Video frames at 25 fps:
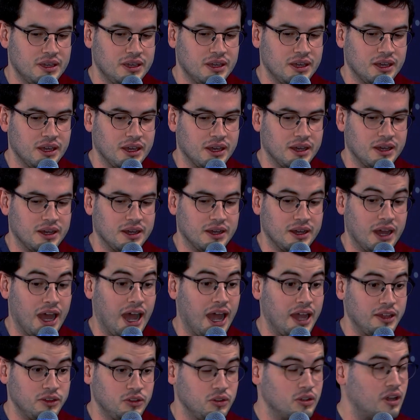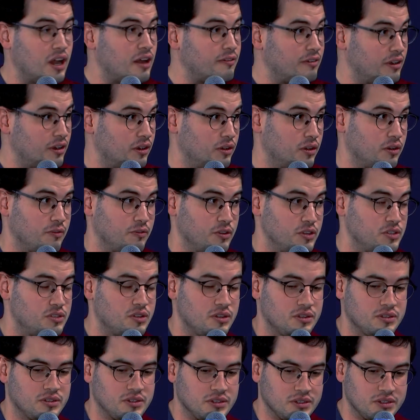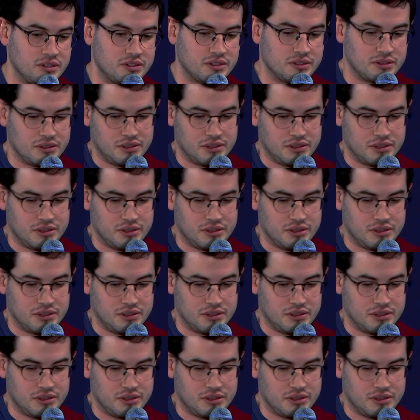and you have a lot of resources,